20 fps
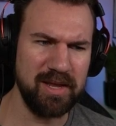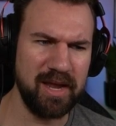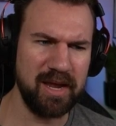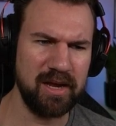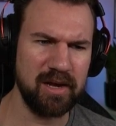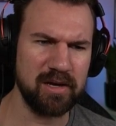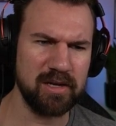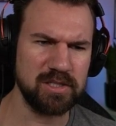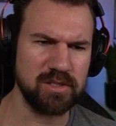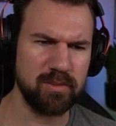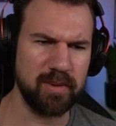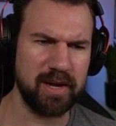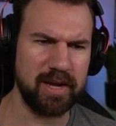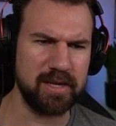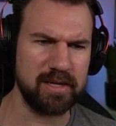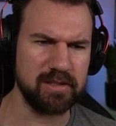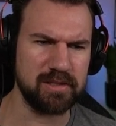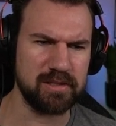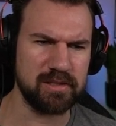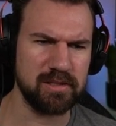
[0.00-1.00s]
chaos
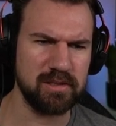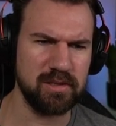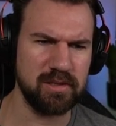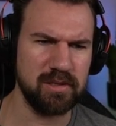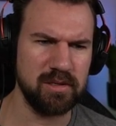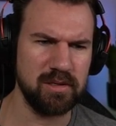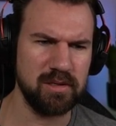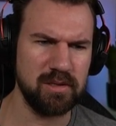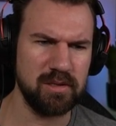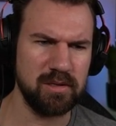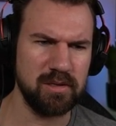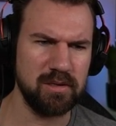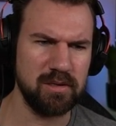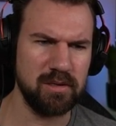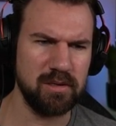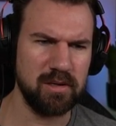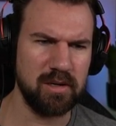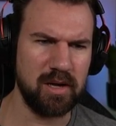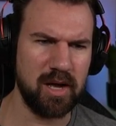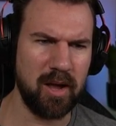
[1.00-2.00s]
reigns.
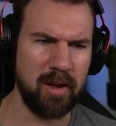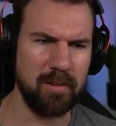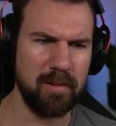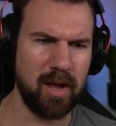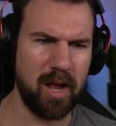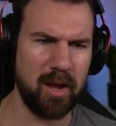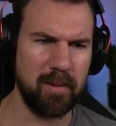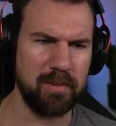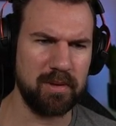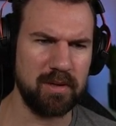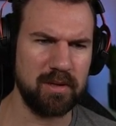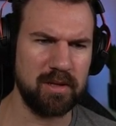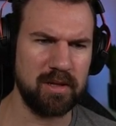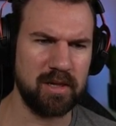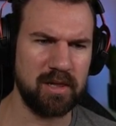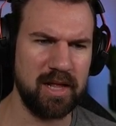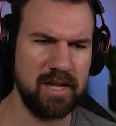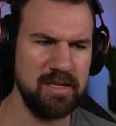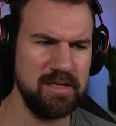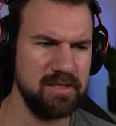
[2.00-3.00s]
I, i
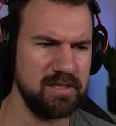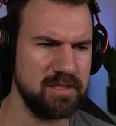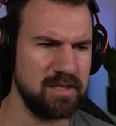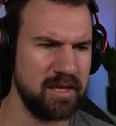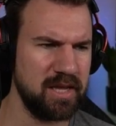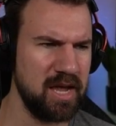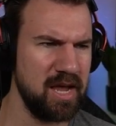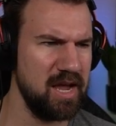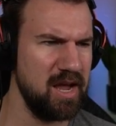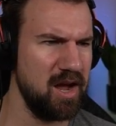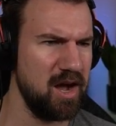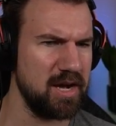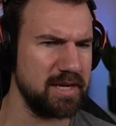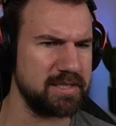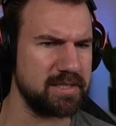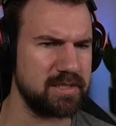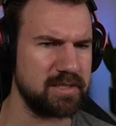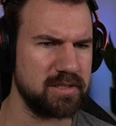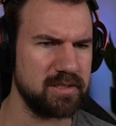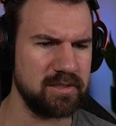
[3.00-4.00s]
cleanse the
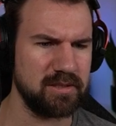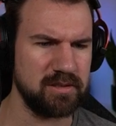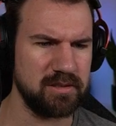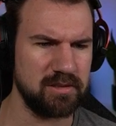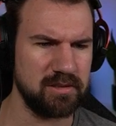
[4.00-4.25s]
chaos.